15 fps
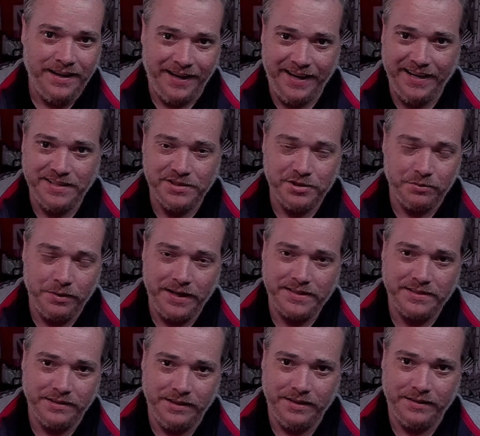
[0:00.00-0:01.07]
and
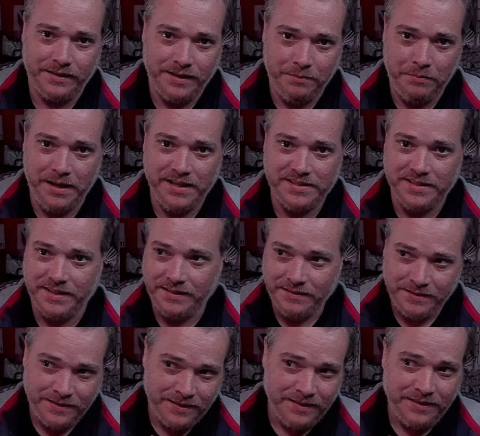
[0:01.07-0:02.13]
direct lung amazing,
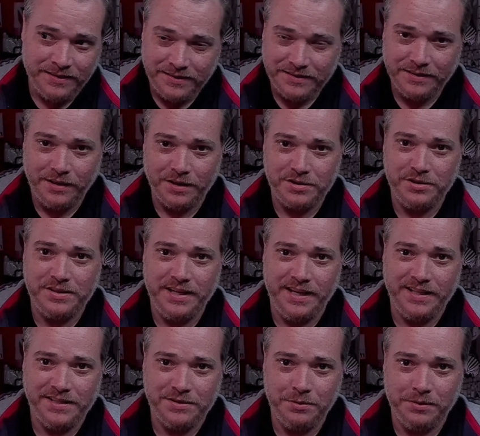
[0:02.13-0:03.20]
as long as you
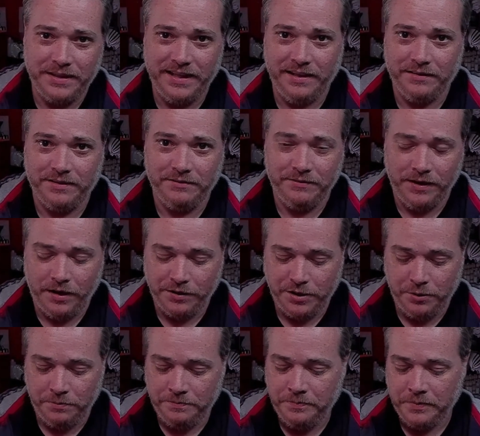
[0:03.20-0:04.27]
take into account the
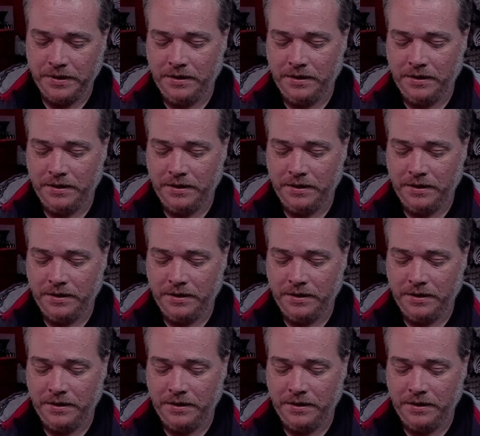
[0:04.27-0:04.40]
volume.